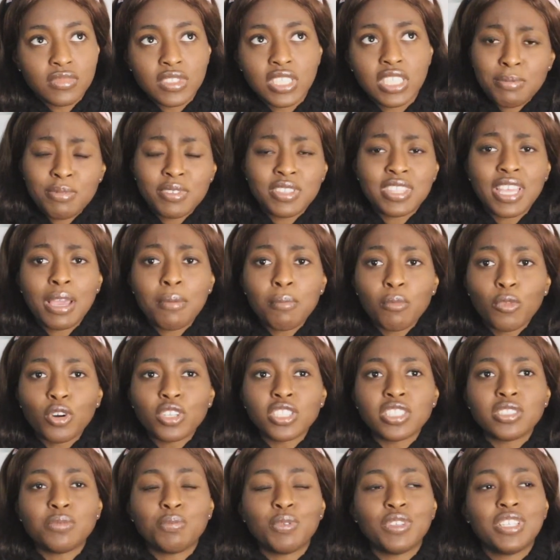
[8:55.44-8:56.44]
Maybe 10
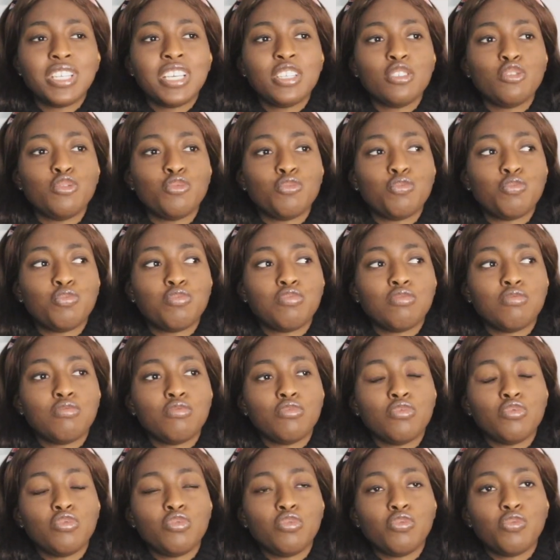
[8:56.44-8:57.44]
months, but then
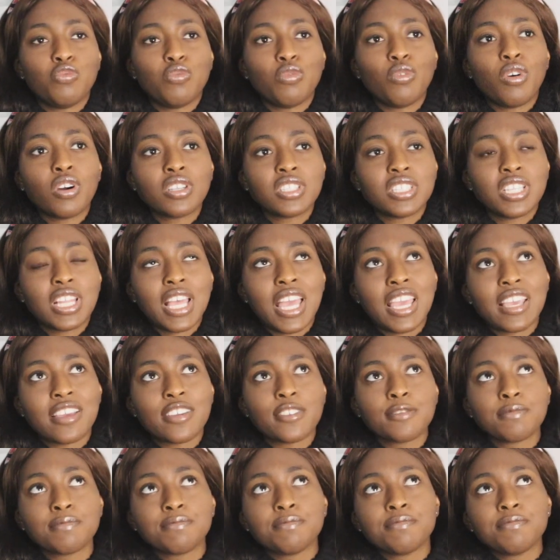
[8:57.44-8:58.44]
you've worked
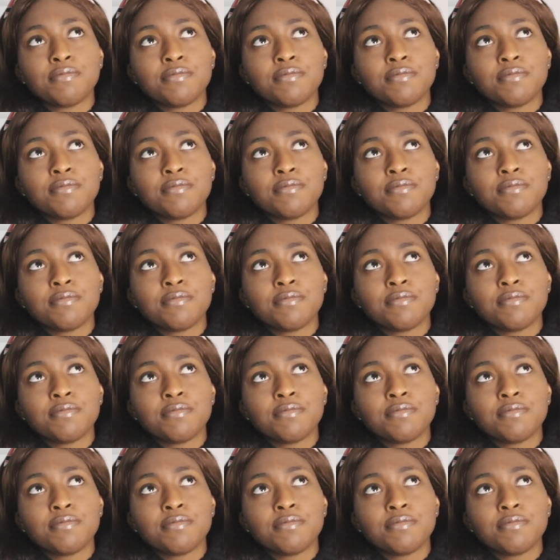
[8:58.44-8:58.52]
like